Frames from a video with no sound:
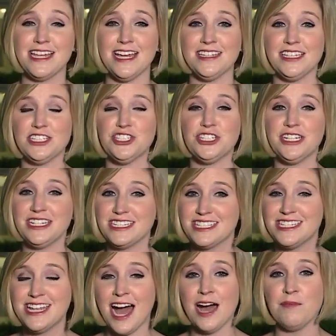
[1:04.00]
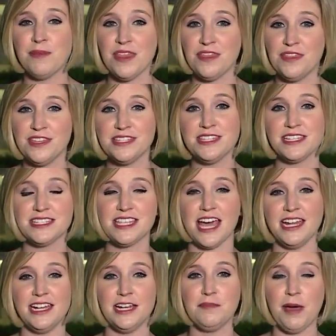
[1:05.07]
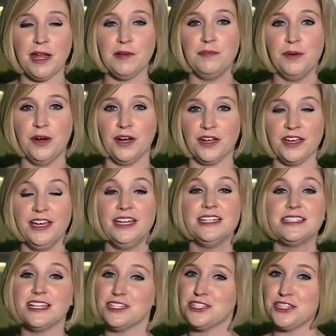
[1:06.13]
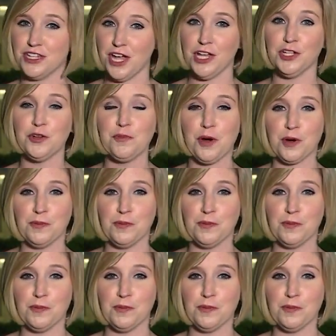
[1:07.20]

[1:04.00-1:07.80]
said that she has not been this excited about a book since The Color